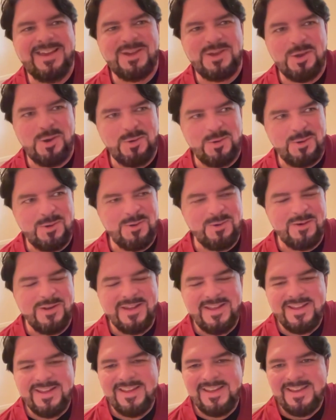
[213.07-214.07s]
Coco.
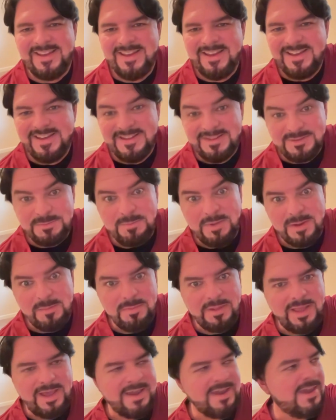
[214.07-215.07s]
It's my
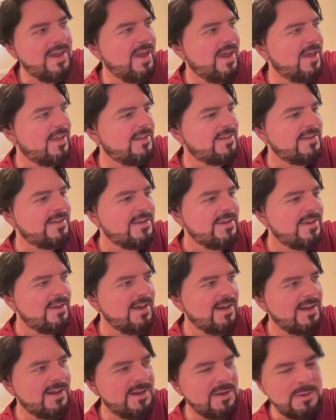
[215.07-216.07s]
black cat.
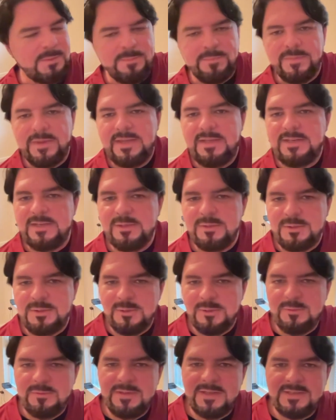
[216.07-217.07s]
Um, he didn't
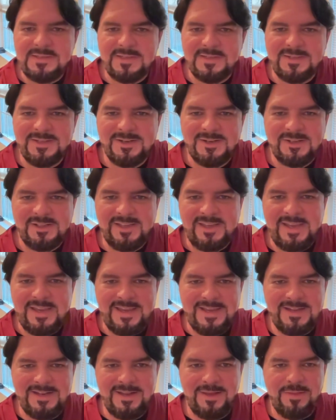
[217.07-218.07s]
do necessarily
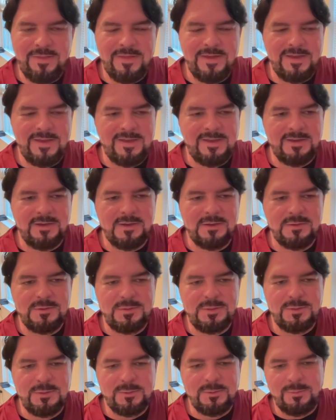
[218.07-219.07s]
anything
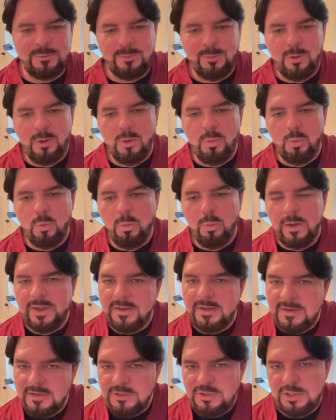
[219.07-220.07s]
to
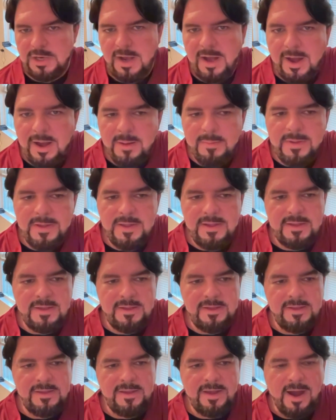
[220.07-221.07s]
win a job
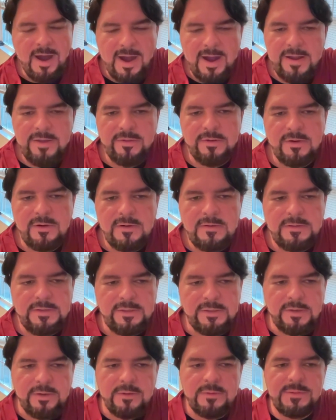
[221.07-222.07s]
either,
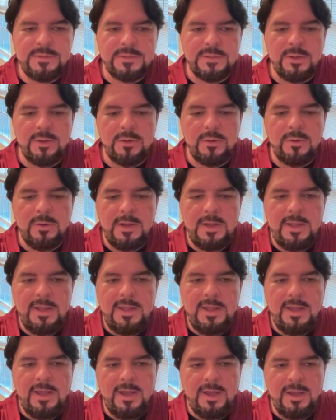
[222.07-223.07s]
you know. So
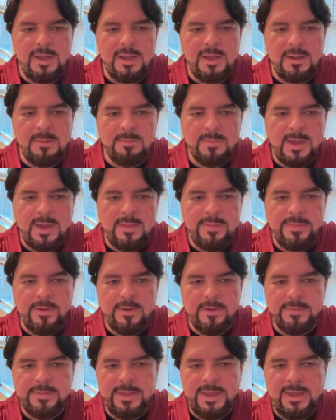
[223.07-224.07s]
um, I
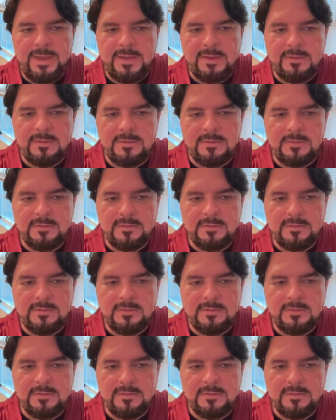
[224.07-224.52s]
thought that